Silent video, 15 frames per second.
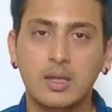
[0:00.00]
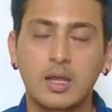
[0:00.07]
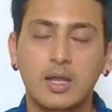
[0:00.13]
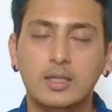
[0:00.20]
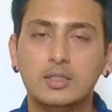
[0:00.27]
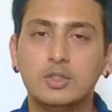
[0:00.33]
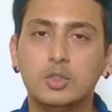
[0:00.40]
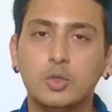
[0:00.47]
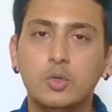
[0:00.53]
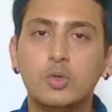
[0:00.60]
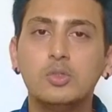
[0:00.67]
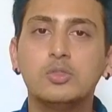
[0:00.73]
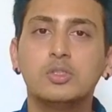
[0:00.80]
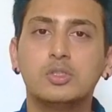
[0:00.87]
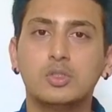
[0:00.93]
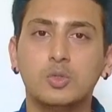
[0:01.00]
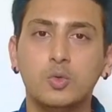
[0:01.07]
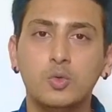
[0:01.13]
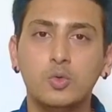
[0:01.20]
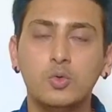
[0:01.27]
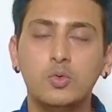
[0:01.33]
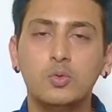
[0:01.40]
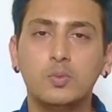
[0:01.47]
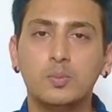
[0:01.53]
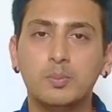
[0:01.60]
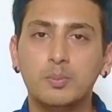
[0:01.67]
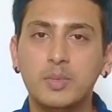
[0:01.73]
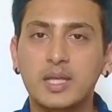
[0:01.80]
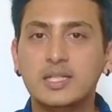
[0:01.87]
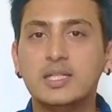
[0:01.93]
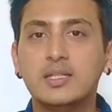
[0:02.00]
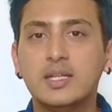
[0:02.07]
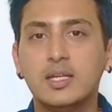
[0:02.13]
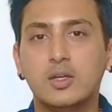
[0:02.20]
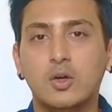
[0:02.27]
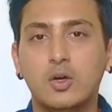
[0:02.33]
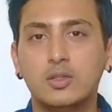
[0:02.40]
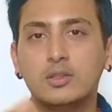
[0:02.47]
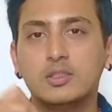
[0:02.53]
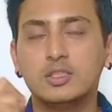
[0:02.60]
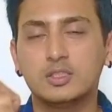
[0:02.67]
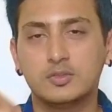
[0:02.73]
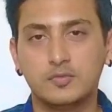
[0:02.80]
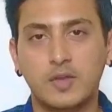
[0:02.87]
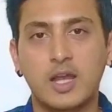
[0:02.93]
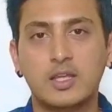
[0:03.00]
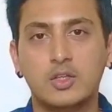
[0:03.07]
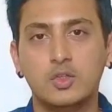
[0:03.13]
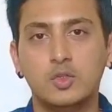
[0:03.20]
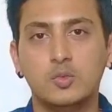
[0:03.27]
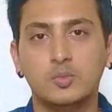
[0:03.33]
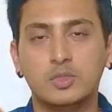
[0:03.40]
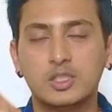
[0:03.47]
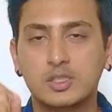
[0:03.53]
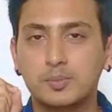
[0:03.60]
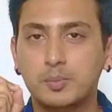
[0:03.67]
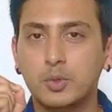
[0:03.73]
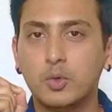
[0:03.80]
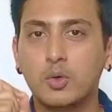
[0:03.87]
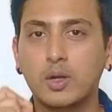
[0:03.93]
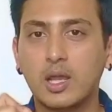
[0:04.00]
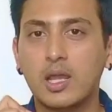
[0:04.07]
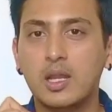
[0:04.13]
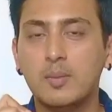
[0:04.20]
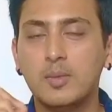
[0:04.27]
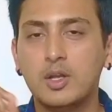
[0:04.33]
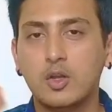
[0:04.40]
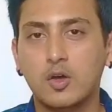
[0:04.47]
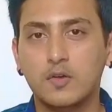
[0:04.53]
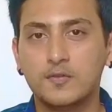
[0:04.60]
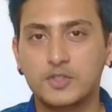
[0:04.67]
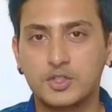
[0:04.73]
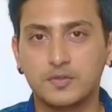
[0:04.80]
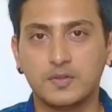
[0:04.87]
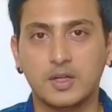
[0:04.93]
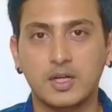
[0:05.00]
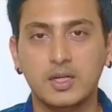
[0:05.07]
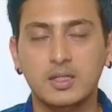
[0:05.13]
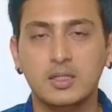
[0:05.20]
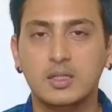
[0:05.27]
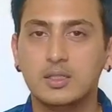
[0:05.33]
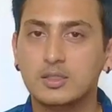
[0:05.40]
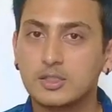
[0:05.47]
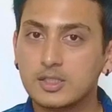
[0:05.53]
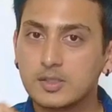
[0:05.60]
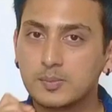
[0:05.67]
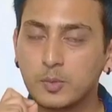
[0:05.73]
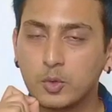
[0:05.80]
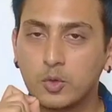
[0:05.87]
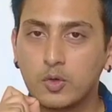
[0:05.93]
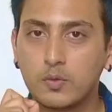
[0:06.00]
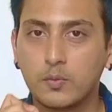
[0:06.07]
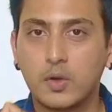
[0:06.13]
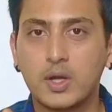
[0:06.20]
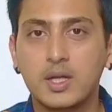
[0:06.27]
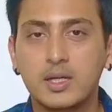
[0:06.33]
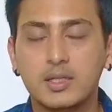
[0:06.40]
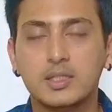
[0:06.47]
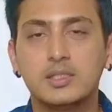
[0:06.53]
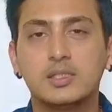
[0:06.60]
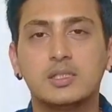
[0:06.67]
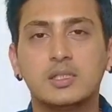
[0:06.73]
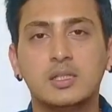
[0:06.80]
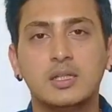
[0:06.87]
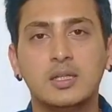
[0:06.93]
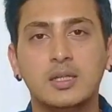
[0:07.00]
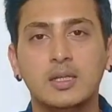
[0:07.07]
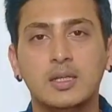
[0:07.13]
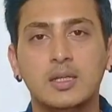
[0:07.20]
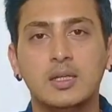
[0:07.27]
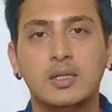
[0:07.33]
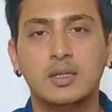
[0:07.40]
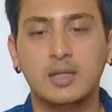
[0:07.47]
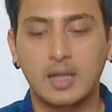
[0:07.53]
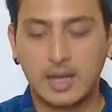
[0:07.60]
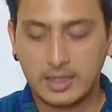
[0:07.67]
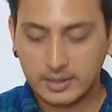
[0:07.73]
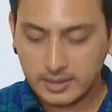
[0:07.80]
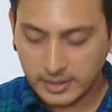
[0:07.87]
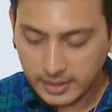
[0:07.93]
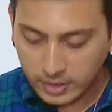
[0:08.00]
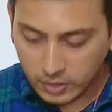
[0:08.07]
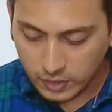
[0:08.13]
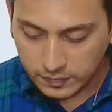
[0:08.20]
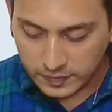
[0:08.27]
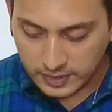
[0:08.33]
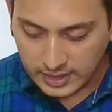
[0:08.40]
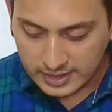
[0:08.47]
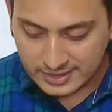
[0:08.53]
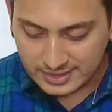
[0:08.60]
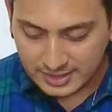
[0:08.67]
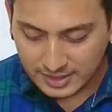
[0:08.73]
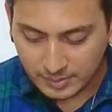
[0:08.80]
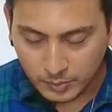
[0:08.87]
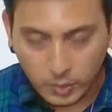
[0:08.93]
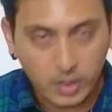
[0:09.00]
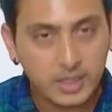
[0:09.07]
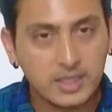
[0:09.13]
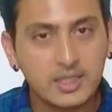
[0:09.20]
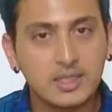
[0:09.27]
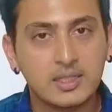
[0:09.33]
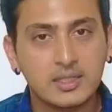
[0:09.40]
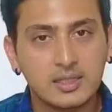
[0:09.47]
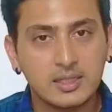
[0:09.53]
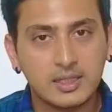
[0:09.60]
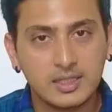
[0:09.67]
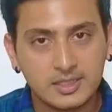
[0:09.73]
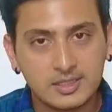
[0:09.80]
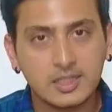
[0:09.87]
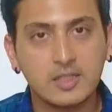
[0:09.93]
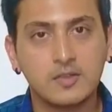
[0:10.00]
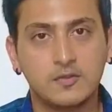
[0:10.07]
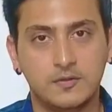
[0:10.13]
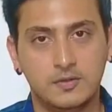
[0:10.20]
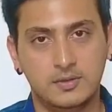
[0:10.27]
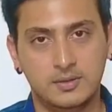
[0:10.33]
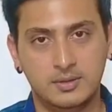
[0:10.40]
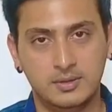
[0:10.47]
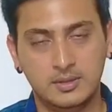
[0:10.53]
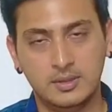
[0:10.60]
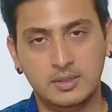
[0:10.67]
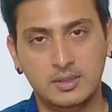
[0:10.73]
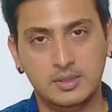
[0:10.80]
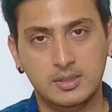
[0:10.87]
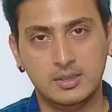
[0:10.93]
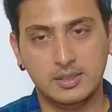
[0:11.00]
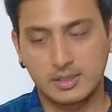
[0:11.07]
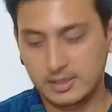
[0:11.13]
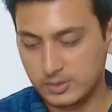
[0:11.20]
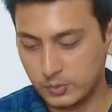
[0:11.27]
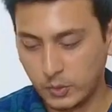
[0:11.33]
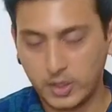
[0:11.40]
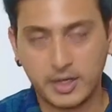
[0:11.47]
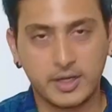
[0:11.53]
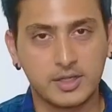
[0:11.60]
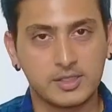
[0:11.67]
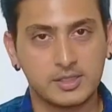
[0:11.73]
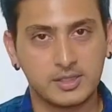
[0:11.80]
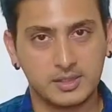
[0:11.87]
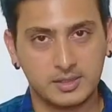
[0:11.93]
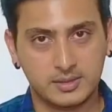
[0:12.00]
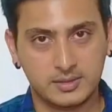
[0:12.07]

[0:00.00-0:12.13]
And those who meditate on this vacuum, this pure element of Shiva, this pure voidness, and think of it as their body itself is voidness.